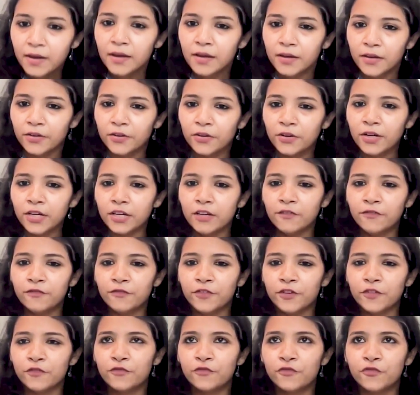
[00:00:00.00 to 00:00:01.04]

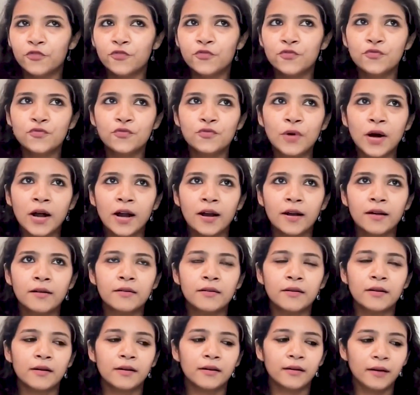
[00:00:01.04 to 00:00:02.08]

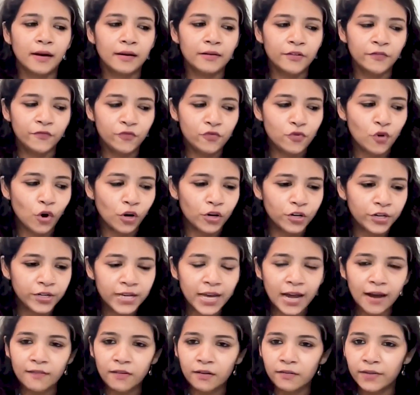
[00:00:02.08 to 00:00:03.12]
If you already
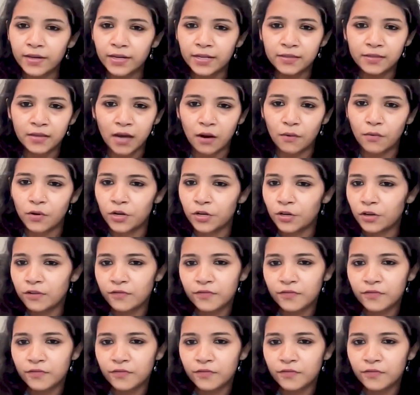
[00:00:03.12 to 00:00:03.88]
have a very soured or